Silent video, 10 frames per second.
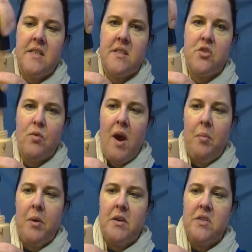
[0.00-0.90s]
It's a
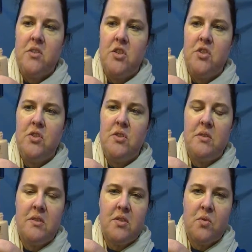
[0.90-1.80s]
dropper, so you
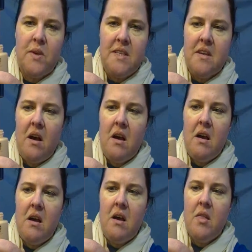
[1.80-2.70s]
squeeze
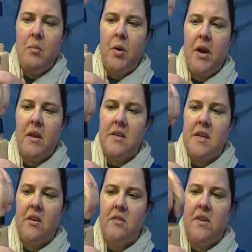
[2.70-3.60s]
all the product
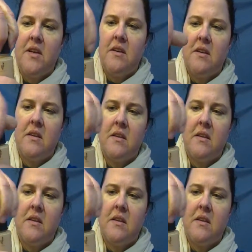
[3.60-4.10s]
out of it,